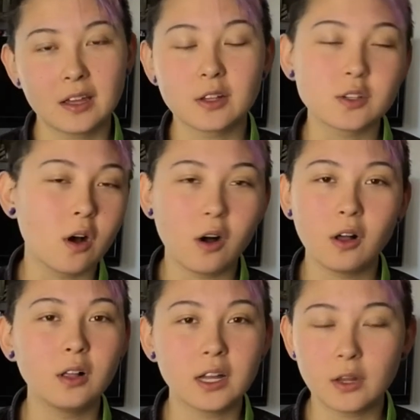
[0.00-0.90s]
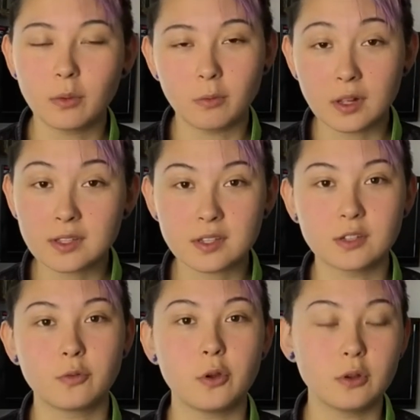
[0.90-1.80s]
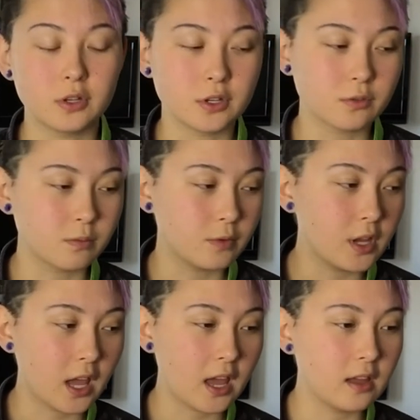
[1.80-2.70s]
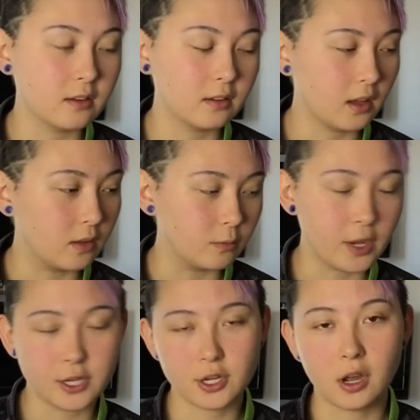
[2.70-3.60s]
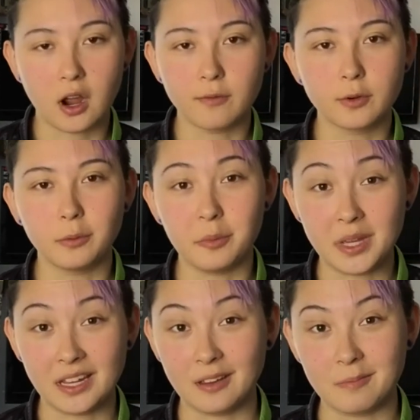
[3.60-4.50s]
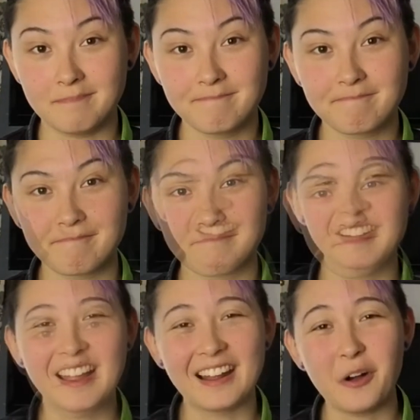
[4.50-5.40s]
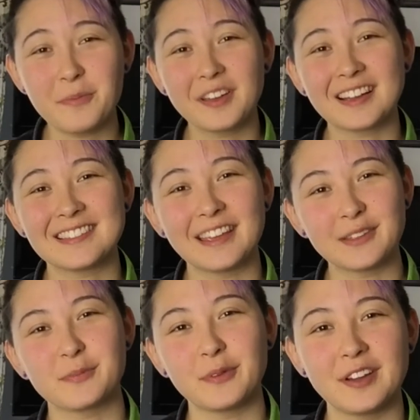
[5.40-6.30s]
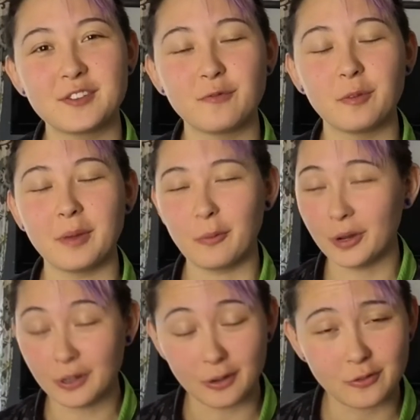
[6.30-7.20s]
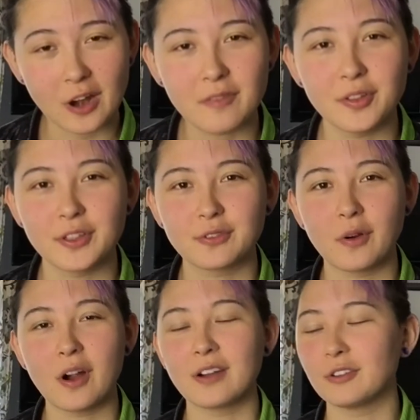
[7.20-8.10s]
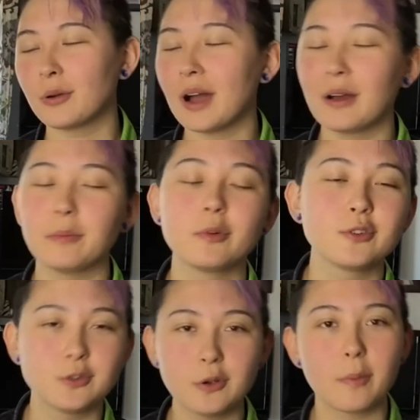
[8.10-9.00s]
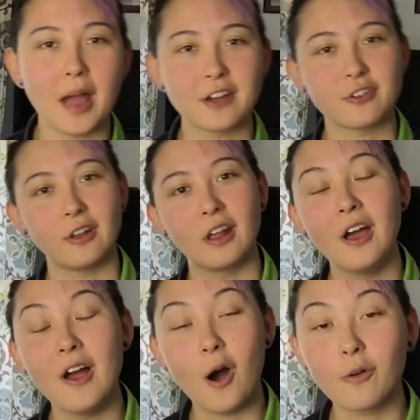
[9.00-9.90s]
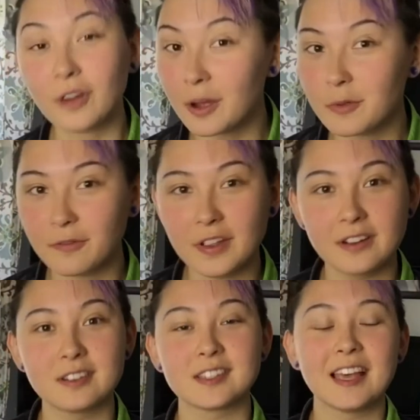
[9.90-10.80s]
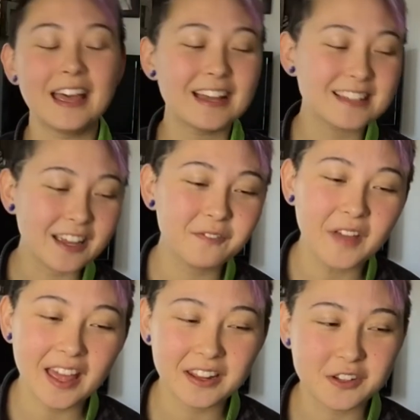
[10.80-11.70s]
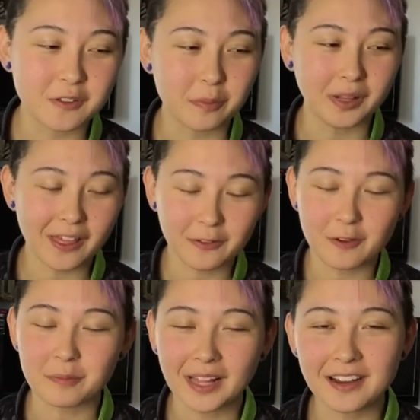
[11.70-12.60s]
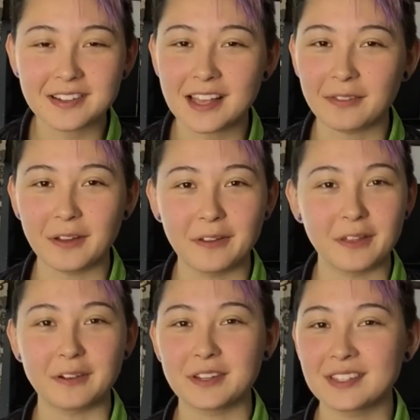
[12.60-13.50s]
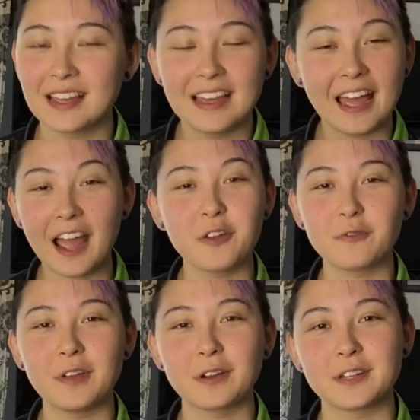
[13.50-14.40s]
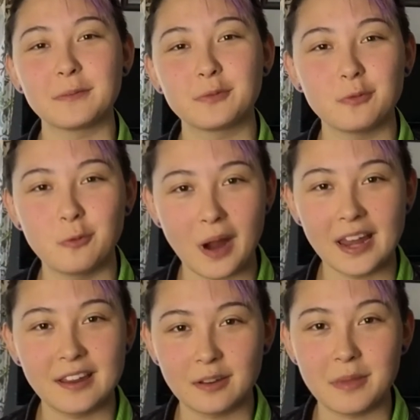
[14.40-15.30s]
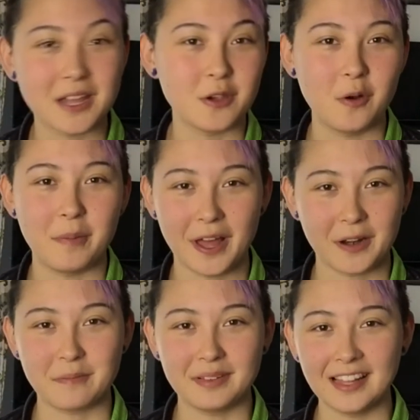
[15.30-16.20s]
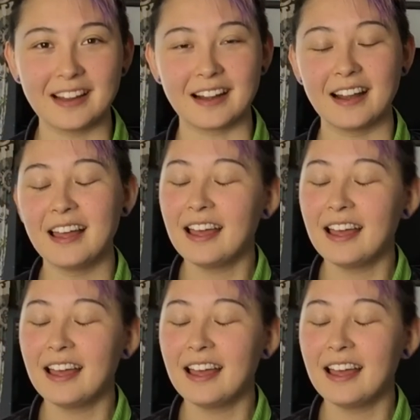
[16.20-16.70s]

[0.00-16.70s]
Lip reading: Because all anyone wants is for you to just regain and reach a comfortable medium. All right, I hope you guys take inspiration from my 1 year of travel this far to go out and pursue your passion, overcome your fears, and take advantage of the plethora of players out there that are just at your fingertips waiting to make you a better player.